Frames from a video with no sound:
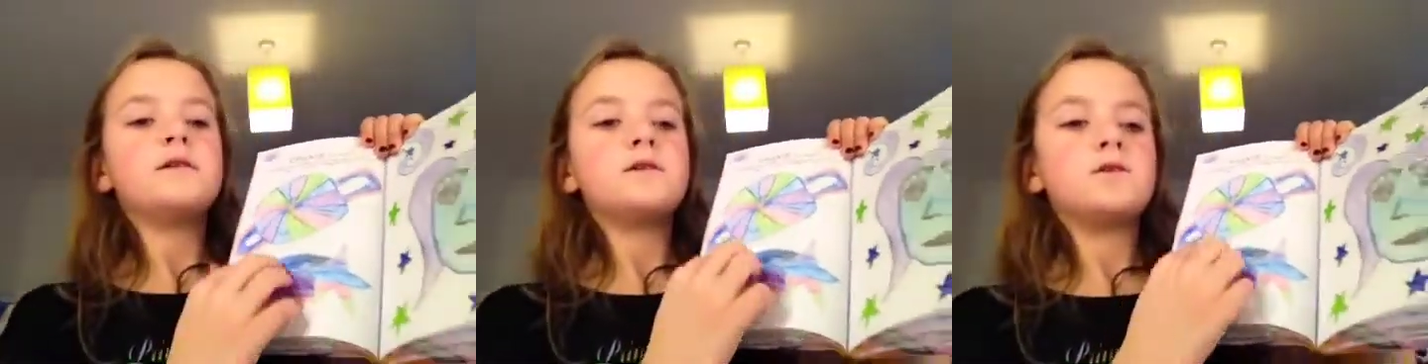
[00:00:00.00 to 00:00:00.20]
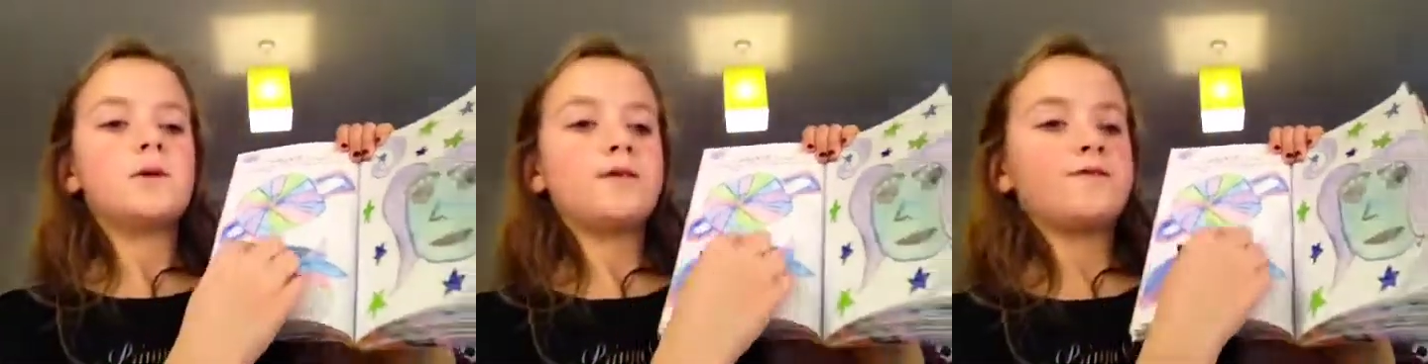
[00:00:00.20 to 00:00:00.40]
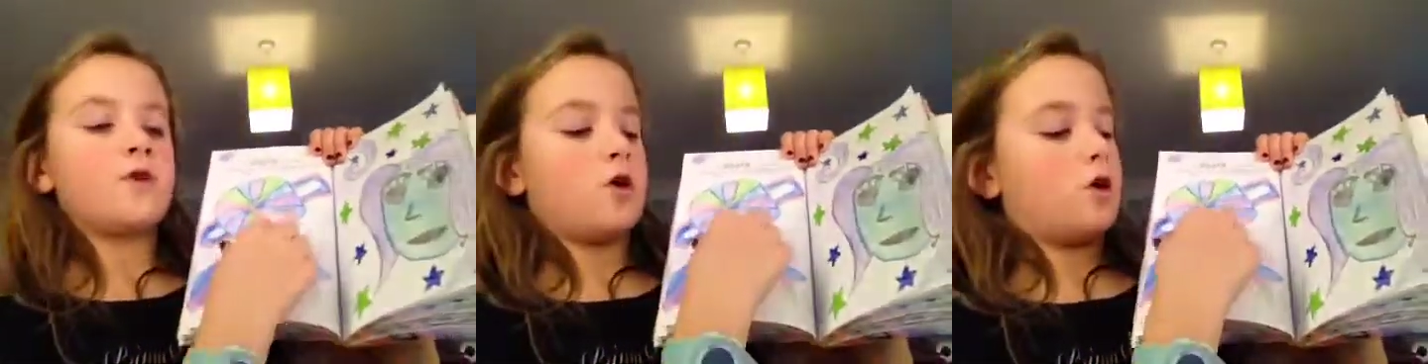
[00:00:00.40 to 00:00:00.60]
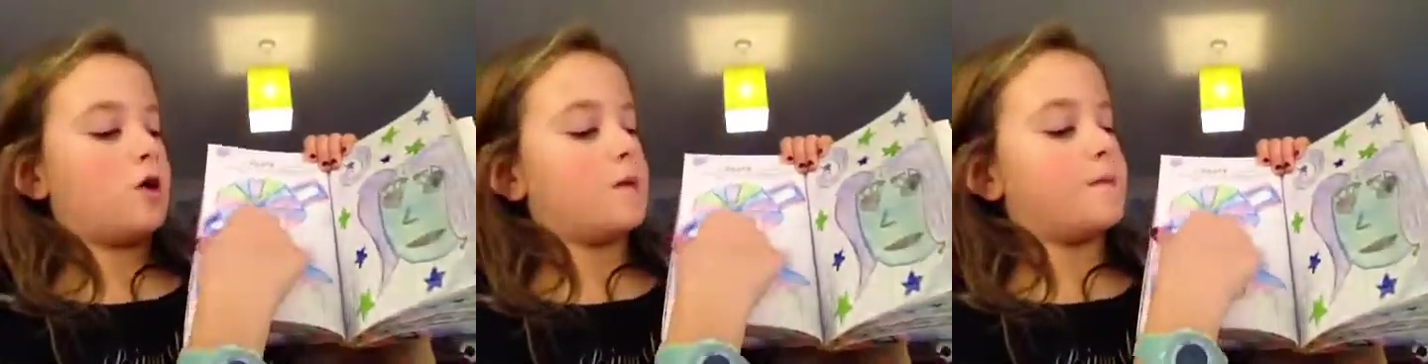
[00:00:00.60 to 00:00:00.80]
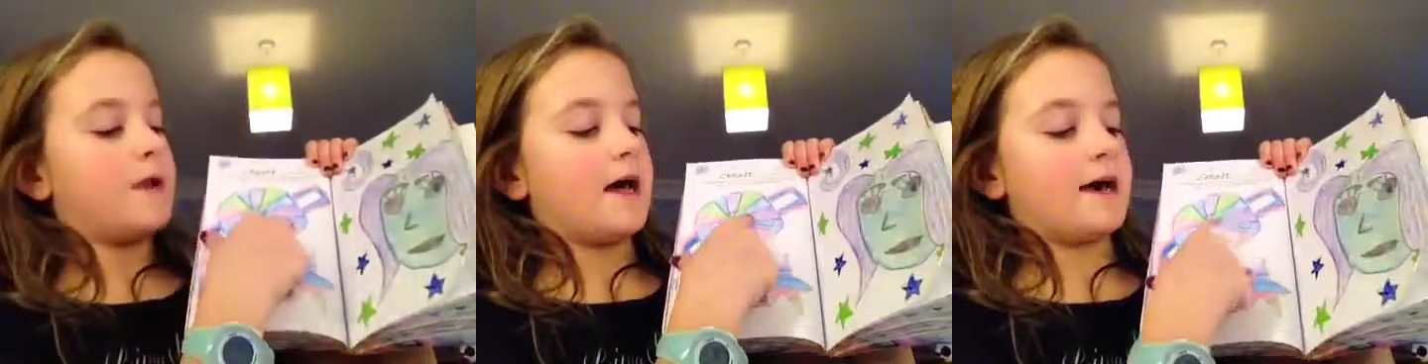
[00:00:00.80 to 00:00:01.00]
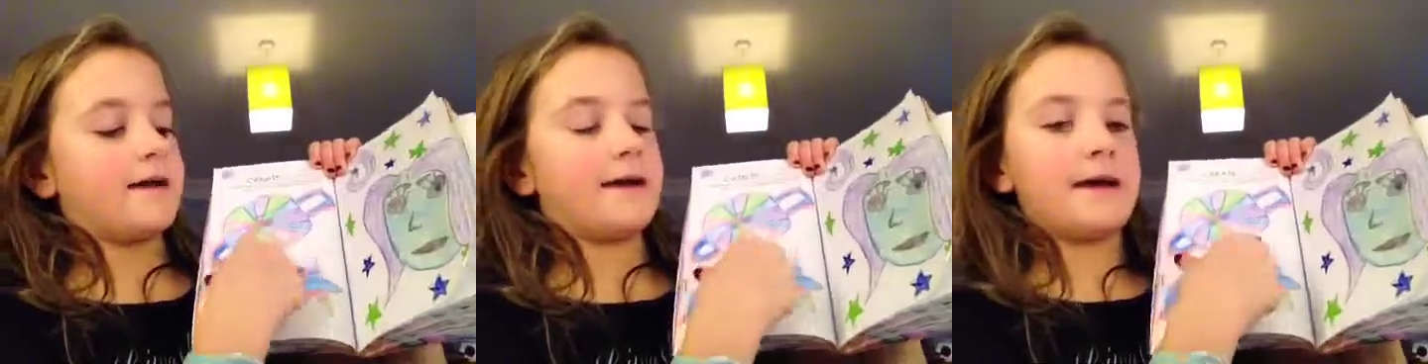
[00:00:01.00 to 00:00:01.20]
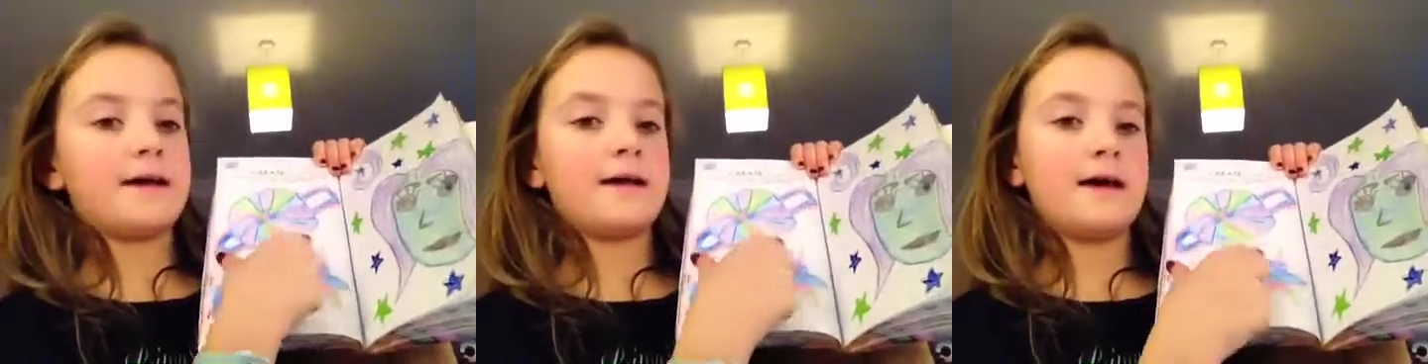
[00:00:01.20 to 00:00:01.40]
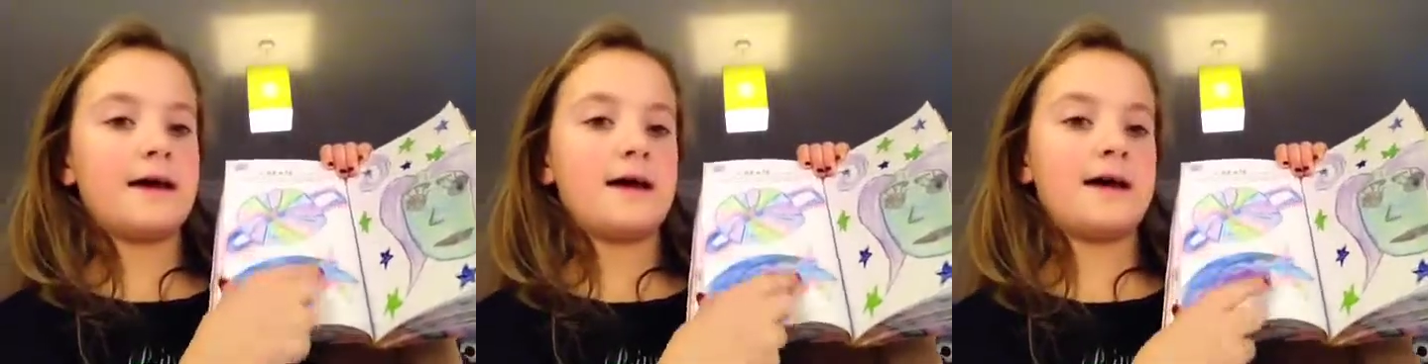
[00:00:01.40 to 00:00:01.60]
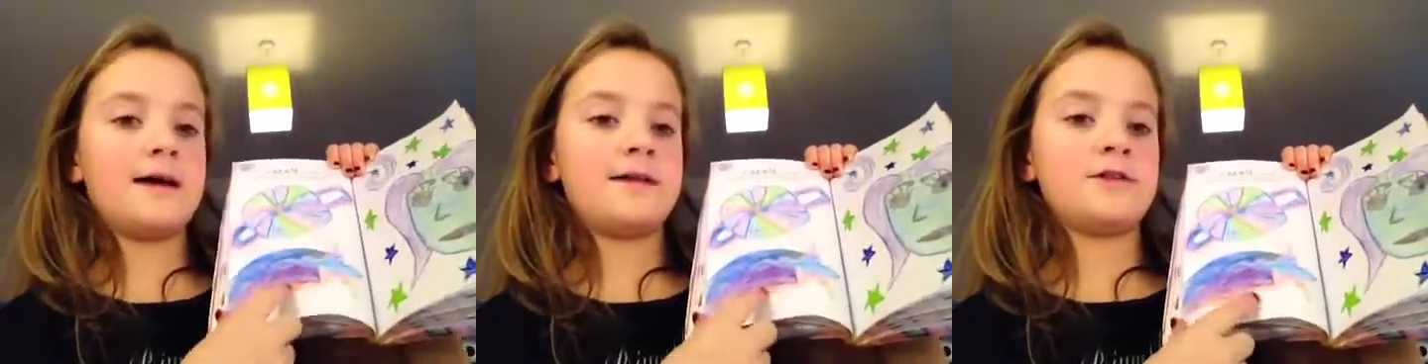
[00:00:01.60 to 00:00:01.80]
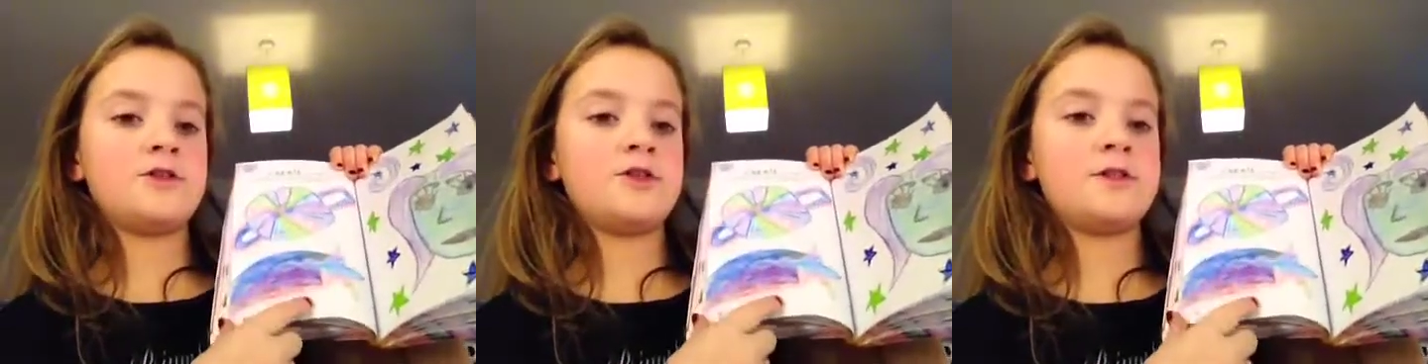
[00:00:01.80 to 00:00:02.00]
So I've got a planet
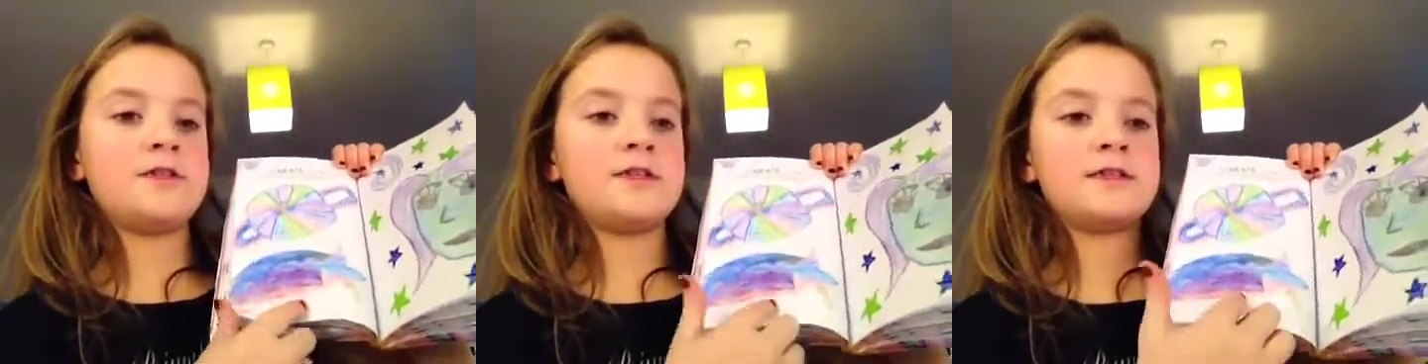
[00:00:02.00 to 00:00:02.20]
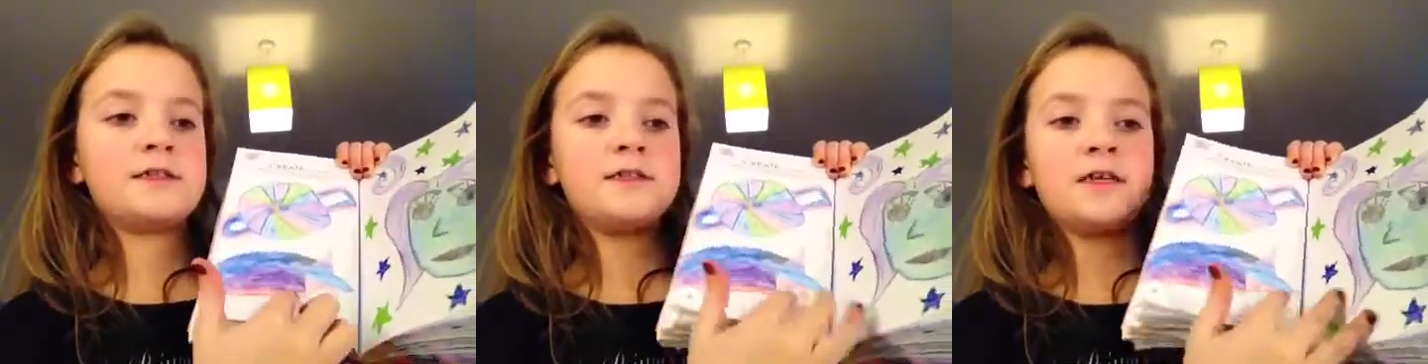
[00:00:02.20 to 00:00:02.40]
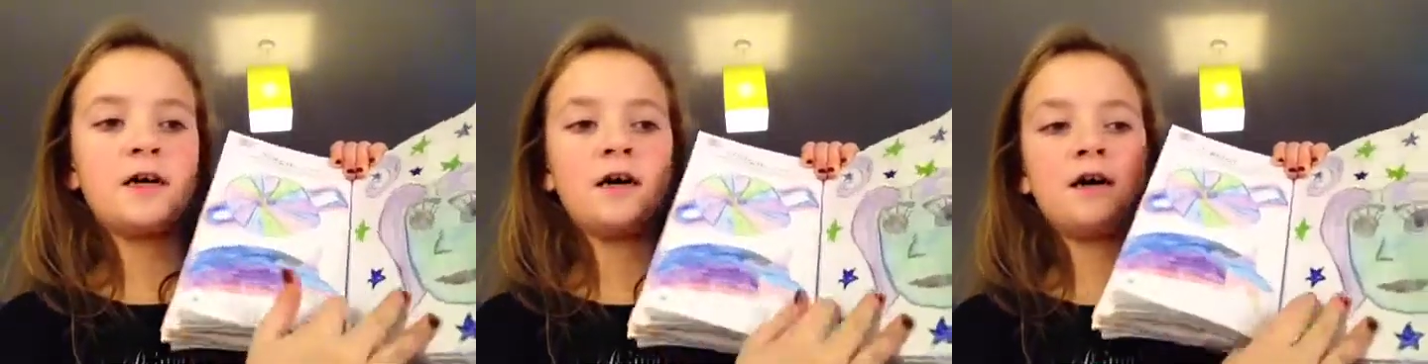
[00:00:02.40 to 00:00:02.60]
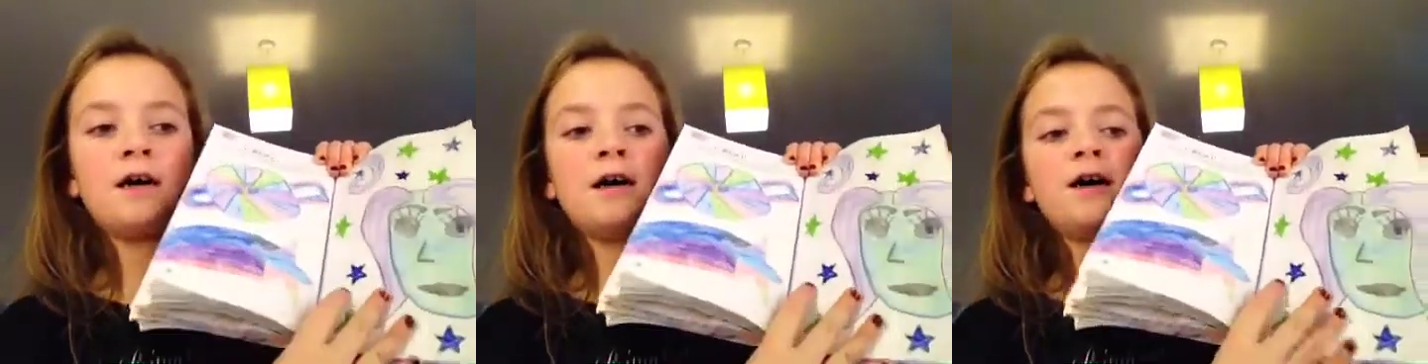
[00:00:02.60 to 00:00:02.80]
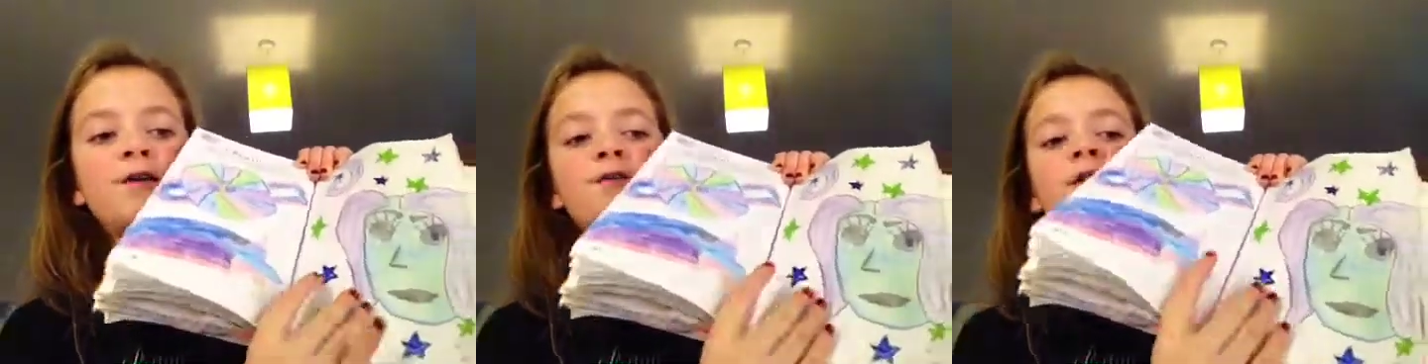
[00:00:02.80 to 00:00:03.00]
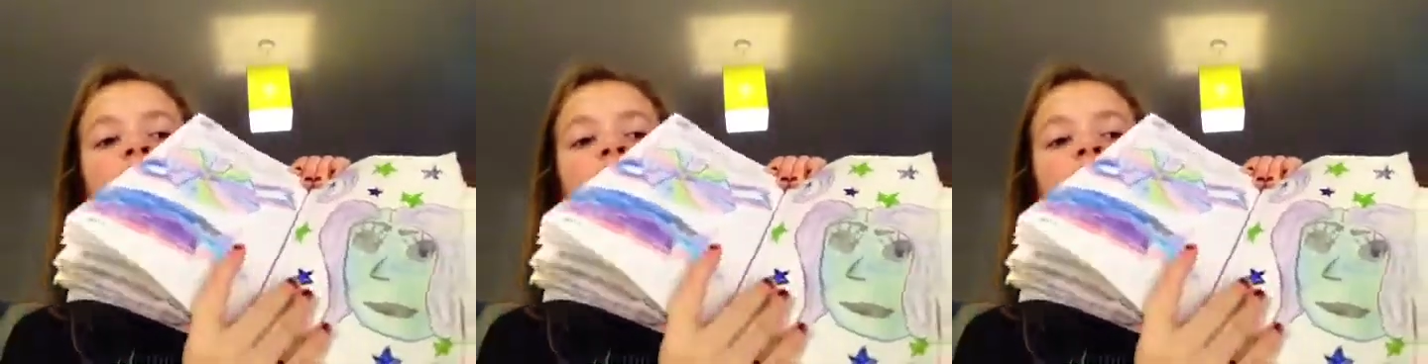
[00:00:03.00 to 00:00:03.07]
and a shooting star, and